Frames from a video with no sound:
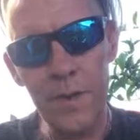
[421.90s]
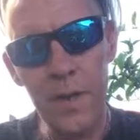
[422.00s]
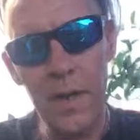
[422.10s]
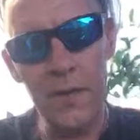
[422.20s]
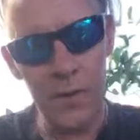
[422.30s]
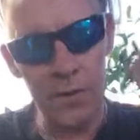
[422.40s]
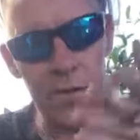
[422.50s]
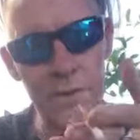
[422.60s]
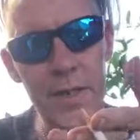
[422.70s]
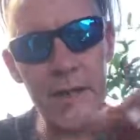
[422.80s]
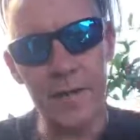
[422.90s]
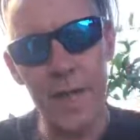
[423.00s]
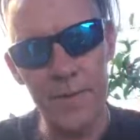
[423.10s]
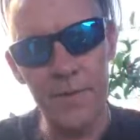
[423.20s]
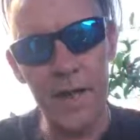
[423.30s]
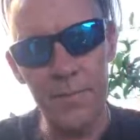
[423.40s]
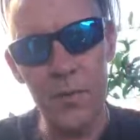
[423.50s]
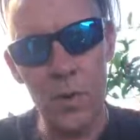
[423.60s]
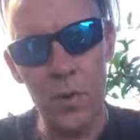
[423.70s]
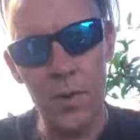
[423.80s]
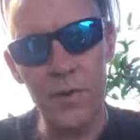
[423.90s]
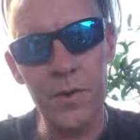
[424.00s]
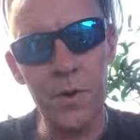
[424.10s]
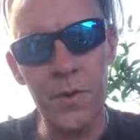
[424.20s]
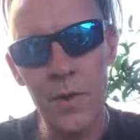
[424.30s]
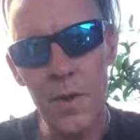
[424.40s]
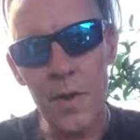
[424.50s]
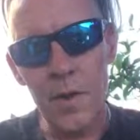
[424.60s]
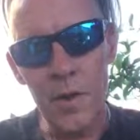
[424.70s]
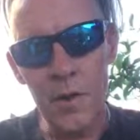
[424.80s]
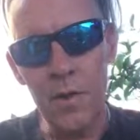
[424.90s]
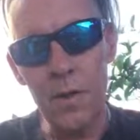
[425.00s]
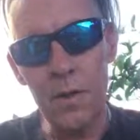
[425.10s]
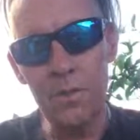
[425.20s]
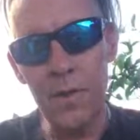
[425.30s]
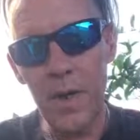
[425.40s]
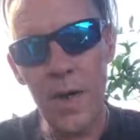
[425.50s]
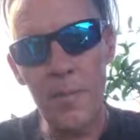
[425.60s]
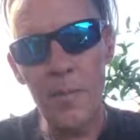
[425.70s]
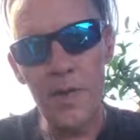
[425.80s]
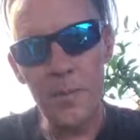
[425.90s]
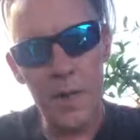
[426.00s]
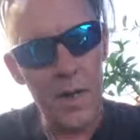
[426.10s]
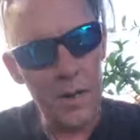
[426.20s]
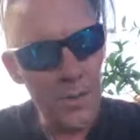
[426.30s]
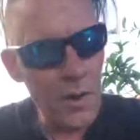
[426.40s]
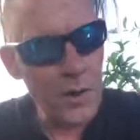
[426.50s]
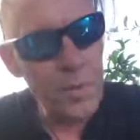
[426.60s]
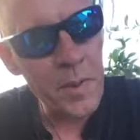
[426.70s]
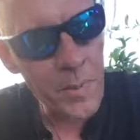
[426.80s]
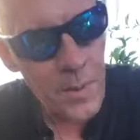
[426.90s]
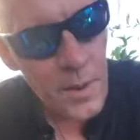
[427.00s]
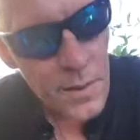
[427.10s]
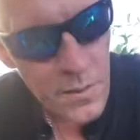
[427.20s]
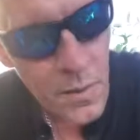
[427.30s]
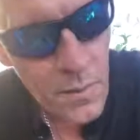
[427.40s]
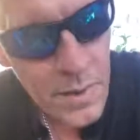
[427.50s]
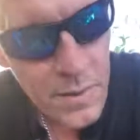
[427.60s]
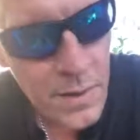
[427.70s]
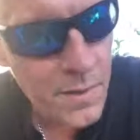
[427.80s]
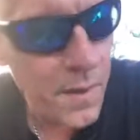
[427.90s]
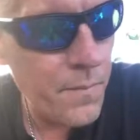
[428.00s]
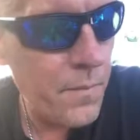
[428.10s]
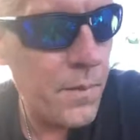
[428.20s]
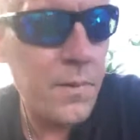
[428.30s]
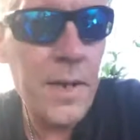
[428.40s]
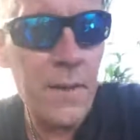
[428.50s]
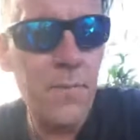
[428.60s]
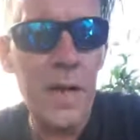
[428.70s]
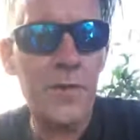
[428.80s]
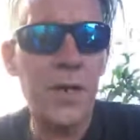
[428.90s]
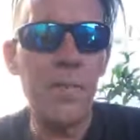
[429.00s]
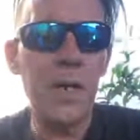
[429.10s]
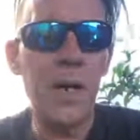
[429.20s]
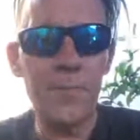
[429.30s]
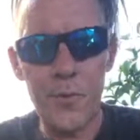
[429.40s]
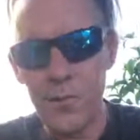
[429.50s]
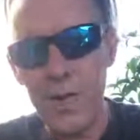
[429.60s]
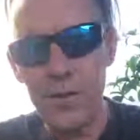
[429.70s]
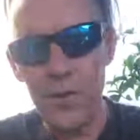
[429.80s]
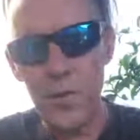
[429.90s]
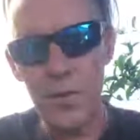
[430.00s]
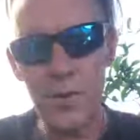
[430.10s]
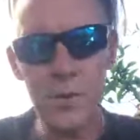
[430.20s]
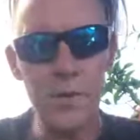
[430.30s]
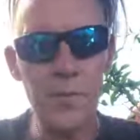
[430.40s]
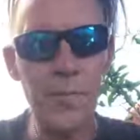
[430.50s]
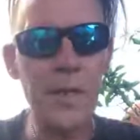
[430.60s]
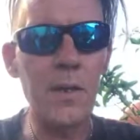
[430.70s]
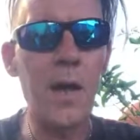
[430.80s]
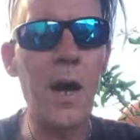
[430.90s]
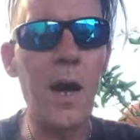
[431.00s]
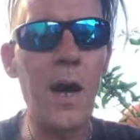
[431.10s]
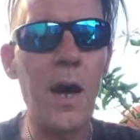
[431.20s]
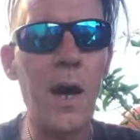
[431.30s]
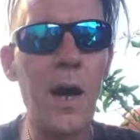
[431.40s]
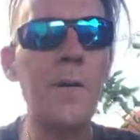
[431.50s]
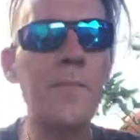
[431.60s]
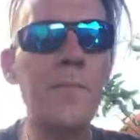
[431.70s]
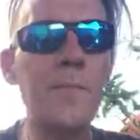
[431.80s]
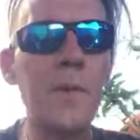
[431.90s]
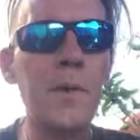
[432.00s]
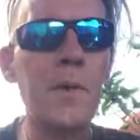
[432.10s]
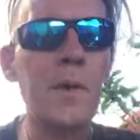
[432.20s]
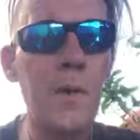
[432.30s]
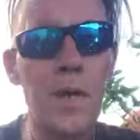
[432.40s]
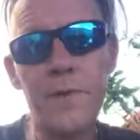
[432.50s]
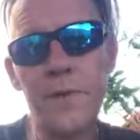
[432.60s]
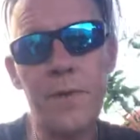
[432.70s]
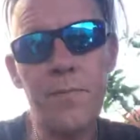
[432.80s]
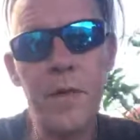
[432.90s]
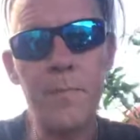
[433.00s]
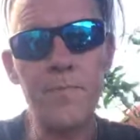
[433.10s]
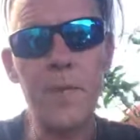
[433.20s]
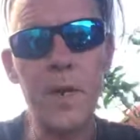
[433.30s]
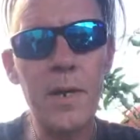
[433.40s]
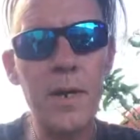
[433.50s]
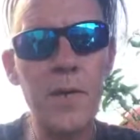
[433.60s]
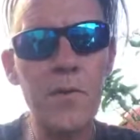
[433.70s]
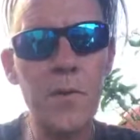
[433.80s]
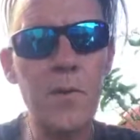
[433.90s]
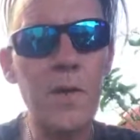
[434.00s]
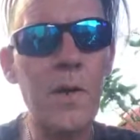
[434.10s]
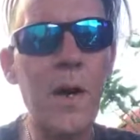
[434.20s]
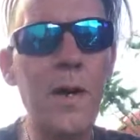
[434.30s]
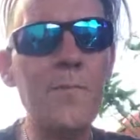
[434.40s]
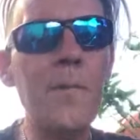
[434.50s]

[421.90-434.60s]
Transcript: and you're taking that same course, so you're a couple months behind the March people. So that's coming up. So stay tuned. There'll be a lot of stuff in there. I've learned a lot